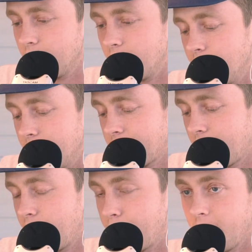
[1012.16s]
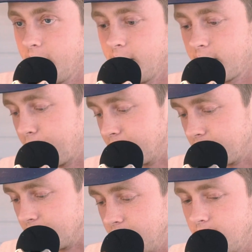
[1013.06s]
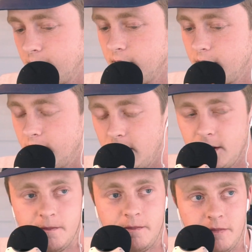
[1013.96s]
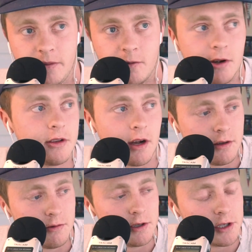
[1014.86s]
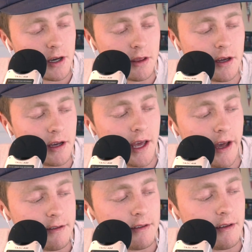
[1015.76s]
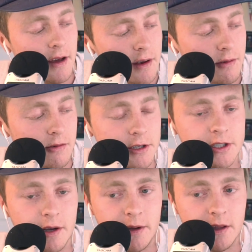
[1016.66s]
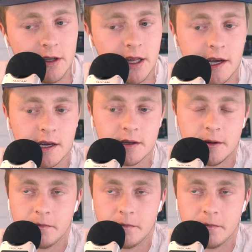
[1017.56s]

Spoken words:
When Rich and I were planning this episode, we were trying to think of guests, and Rich sent me the link,